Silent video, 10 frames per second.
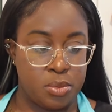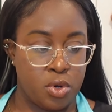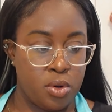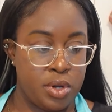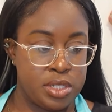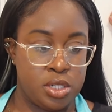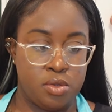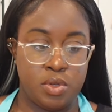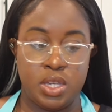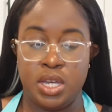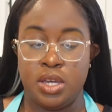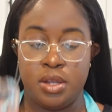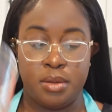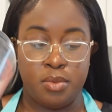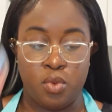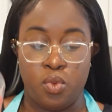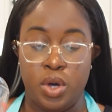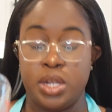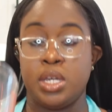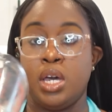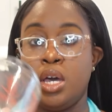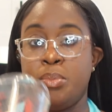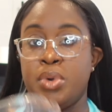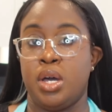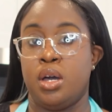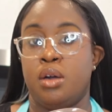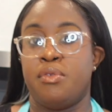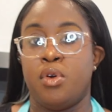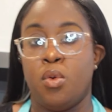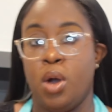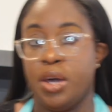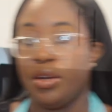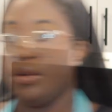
I'm going to get 1 cup of water.